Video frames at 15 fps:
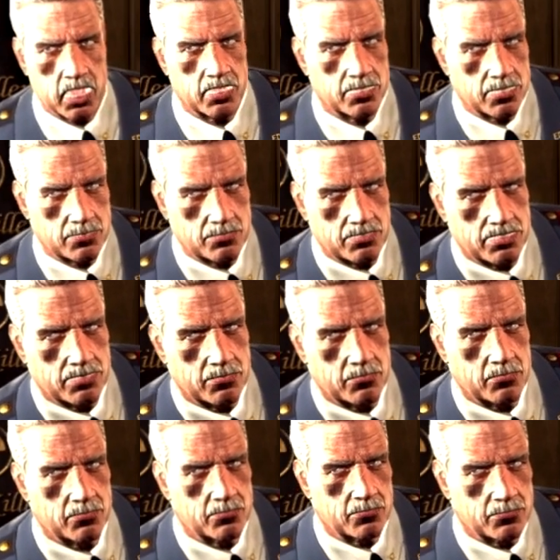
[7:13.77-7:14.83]
understand
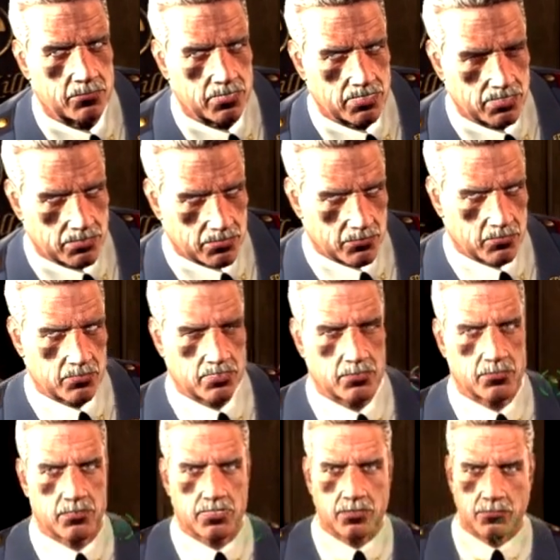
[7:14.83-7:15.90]
the implications
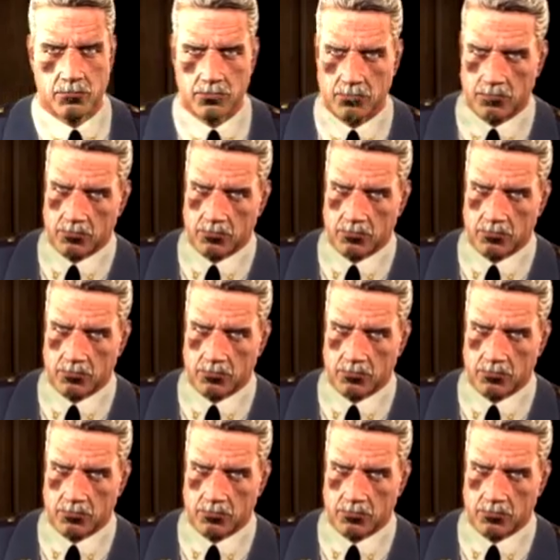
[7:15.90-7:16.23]
here. Screw the